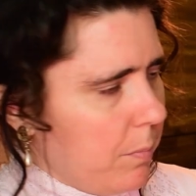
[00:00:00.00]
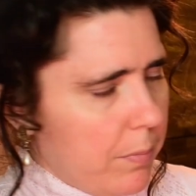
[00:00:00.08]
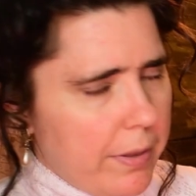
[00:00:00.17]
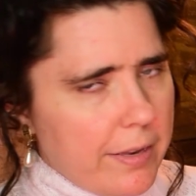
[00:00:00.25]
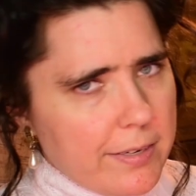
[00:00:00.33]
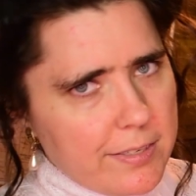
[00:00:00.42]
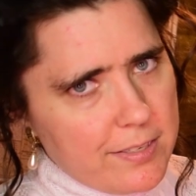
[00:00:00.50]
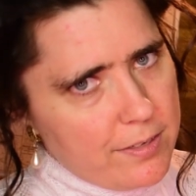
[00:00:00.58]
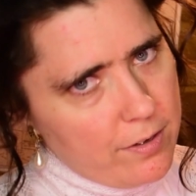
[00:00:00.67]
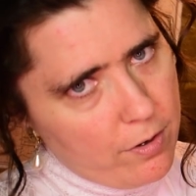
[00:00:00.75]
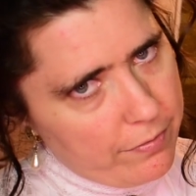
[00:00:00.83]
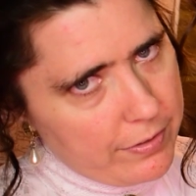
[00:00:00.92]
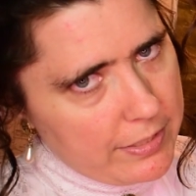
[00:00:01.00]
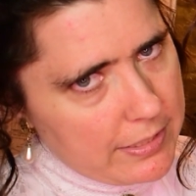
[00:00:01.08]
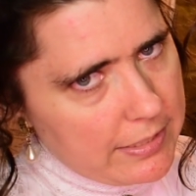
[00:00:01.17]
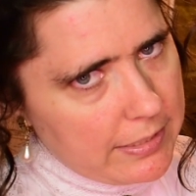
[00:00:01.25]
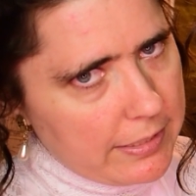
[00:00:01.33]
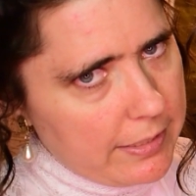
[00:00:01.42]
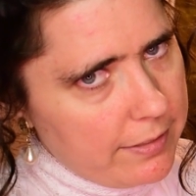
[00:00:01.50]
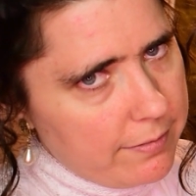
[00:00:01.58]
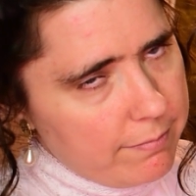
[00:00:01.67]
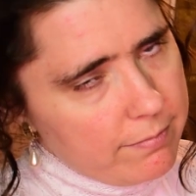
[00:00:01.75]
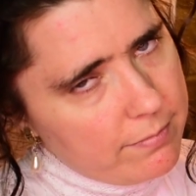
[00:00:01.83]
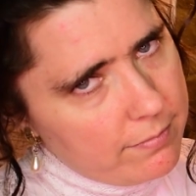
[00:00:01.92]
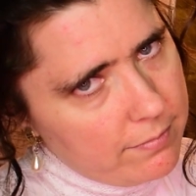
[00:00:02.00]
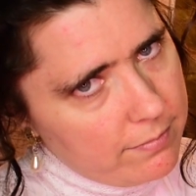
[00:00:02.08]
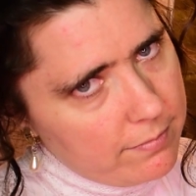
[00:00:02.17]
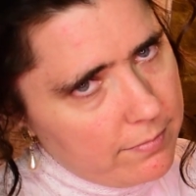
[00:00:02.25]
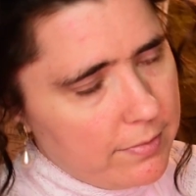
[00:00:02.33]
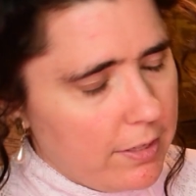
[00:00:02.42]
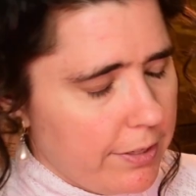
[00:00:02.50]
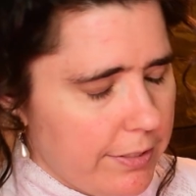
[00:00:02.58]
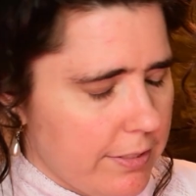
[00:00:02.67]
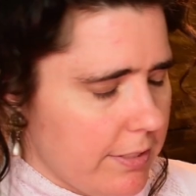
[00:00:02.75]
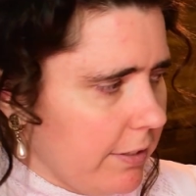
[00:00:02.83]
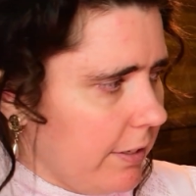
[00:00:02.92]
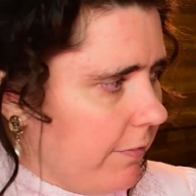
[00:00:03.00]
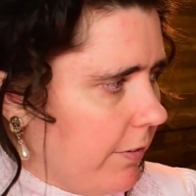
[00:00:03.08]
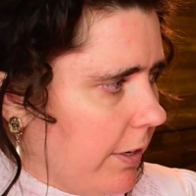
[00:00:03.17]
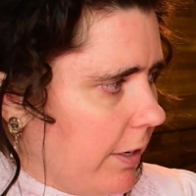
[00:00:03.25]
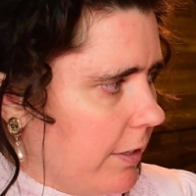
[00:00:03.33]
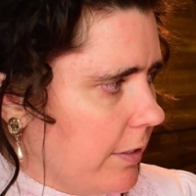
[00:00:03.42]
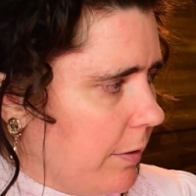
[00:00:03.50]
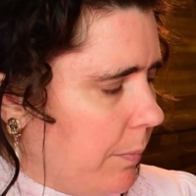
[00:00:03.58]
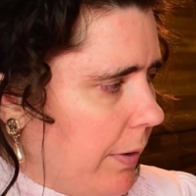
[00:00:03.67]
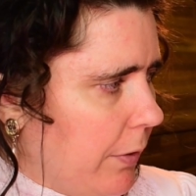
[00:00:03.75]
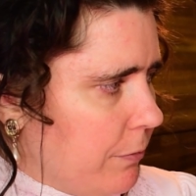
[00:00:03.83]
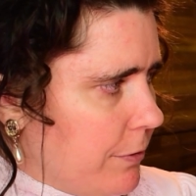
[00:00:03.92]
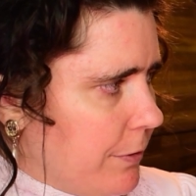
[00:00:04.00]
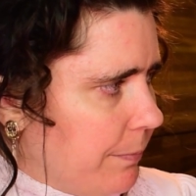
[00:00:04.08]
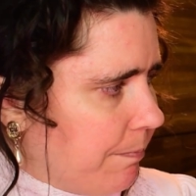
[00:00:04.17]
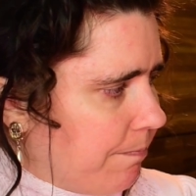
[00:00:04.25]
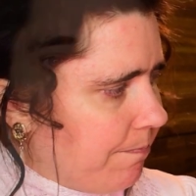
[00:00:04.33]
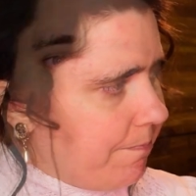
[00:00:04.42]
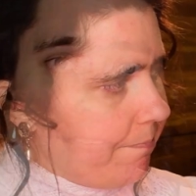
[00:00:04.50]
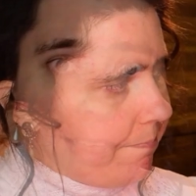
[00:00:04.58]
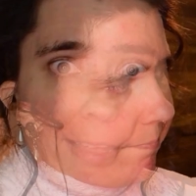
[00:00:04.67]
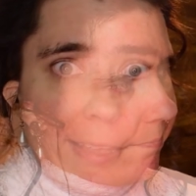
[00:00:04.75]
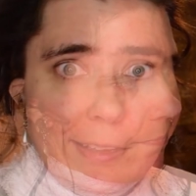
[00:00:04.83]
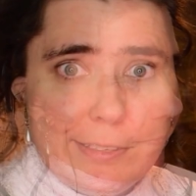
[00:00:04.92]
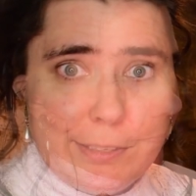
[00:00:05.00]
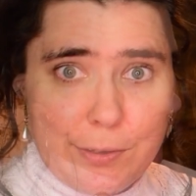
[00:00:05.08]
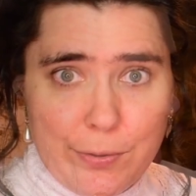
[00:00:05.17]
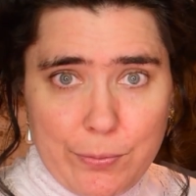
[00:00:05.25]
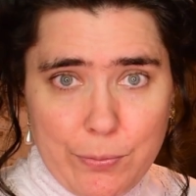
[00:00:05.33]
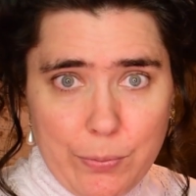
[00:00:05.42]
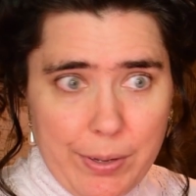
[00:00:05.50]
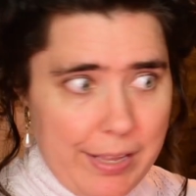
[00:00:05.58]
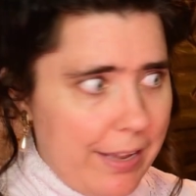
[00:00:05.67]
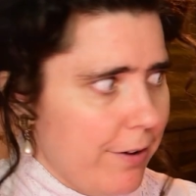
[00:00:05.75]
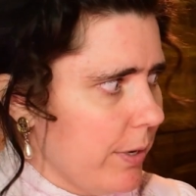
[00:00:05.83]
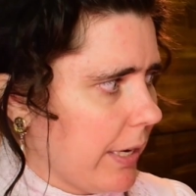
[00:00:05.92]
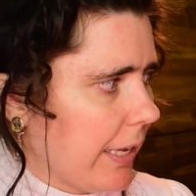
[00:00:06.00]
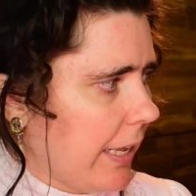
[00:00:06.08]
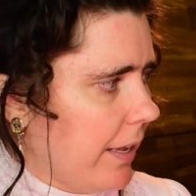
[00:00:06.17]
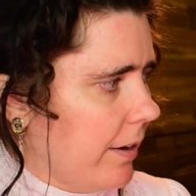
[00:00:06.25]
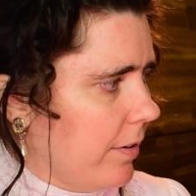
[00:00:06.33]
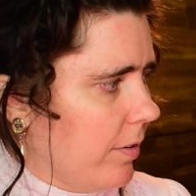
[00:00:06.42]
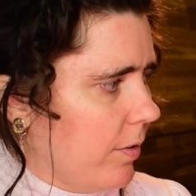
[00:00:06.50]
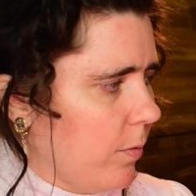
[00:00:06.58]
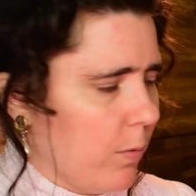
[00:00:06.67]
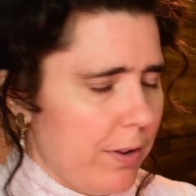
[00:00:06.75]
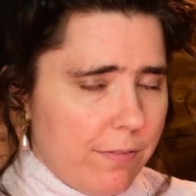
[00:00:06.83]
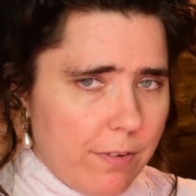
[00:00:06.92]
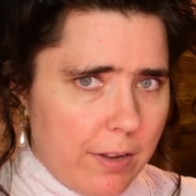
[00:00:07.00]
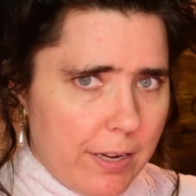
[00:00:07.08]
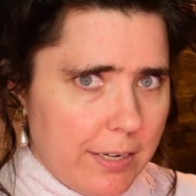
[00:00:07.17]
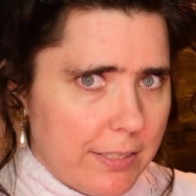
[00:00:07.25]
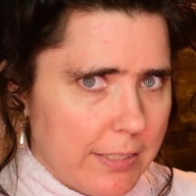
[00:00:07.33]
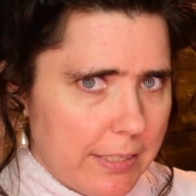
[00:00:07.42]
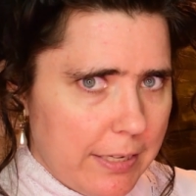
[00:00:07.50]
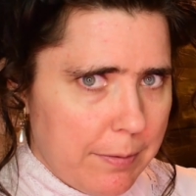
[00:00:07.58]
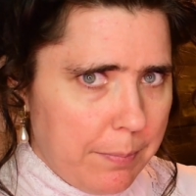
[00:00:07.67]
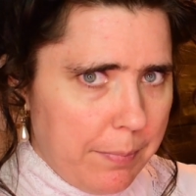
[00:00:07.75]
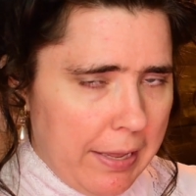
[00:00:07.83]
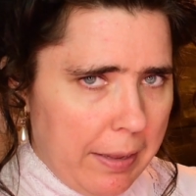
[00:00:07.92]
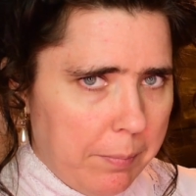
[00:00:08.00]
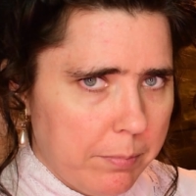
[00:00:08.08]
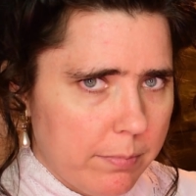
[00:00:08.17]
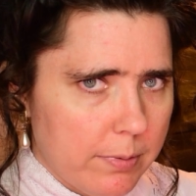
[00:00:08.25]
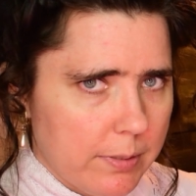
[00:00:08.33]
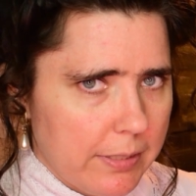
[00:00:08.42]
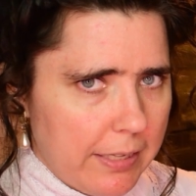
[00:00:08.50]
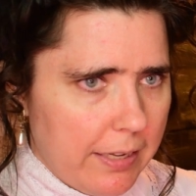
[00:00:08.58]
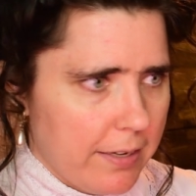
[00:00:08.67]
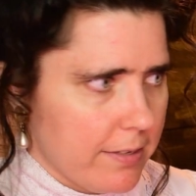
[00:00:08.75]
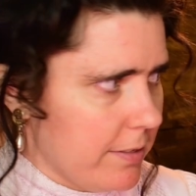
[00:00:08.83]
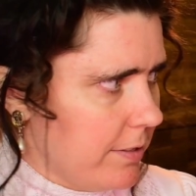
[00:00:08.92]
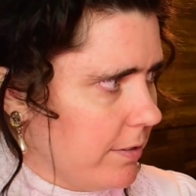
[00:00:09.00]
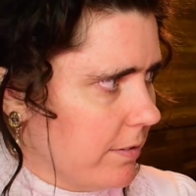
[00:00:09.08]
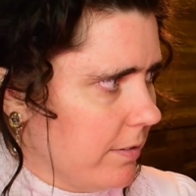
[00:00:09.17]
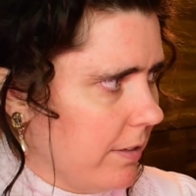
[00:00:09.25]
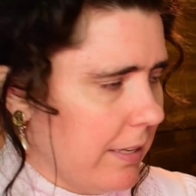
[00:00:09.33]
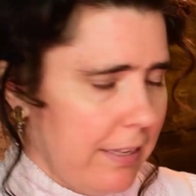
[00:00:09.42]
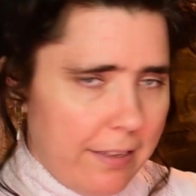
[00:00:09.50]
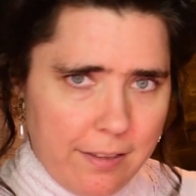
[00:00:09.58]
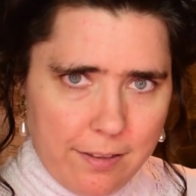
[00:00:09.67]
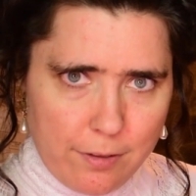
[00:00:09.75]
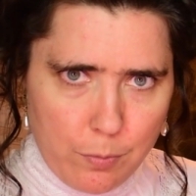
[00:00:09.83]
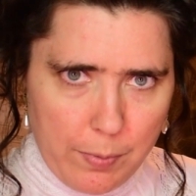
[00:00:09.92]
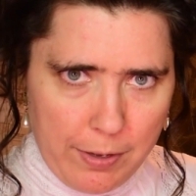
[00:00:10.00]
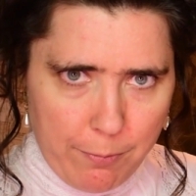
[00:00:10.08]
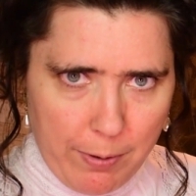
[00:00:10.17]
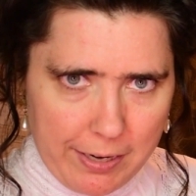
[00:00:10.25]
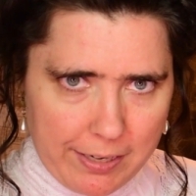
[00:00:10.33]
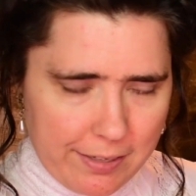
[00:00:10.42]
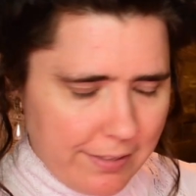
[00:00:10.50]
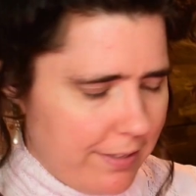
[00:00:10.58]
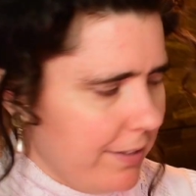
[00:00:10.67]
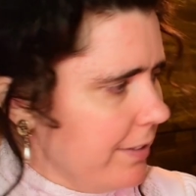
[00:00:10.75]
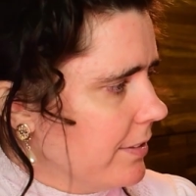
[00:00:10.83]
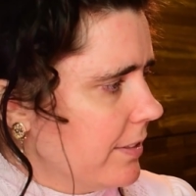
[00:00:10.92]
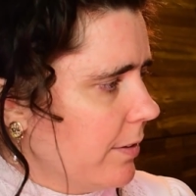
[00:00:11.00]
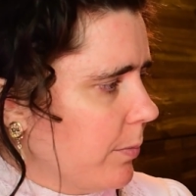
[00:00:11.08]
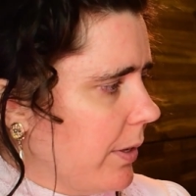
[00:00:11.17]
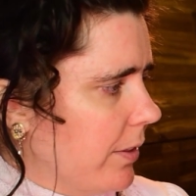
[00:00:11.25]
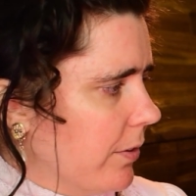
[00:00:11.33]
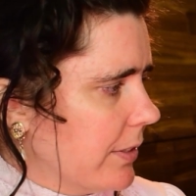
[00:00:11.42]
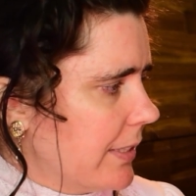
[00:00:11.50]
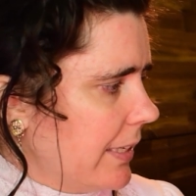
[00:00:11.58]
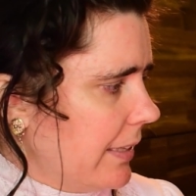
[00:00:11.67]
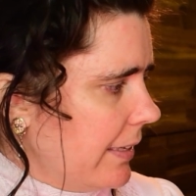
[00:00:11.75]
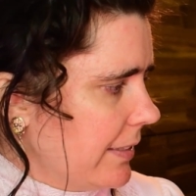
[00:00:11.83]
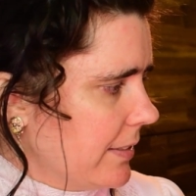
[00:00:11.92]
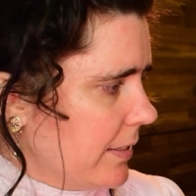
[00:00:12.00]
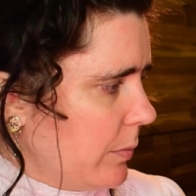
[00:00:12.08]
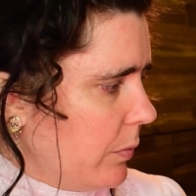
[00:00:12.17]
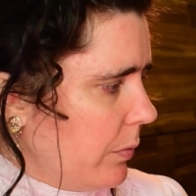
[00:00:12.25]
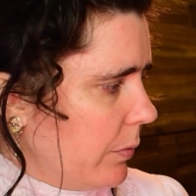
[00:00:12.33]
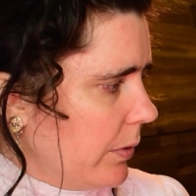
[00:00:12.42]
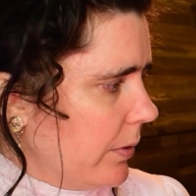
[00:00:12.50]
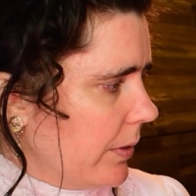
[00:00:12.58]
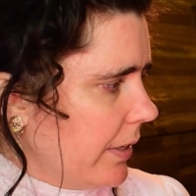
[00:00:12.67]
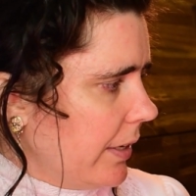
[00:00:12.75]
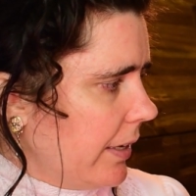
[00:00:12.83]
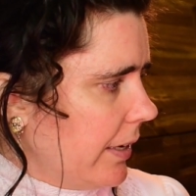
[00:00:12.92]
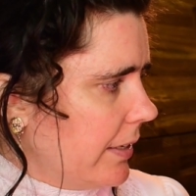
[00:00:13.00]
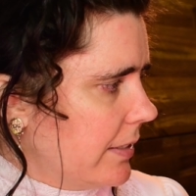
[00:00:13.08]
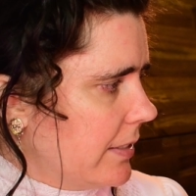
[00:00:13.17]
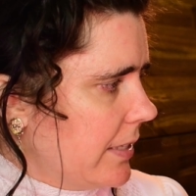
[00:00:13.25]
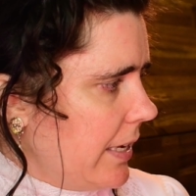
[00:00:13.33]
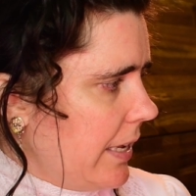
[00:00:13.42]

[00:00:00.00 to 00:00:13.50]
but obviously not a significant amount. So here again, we find a map that you may recognize that we looked at last time when we were looking at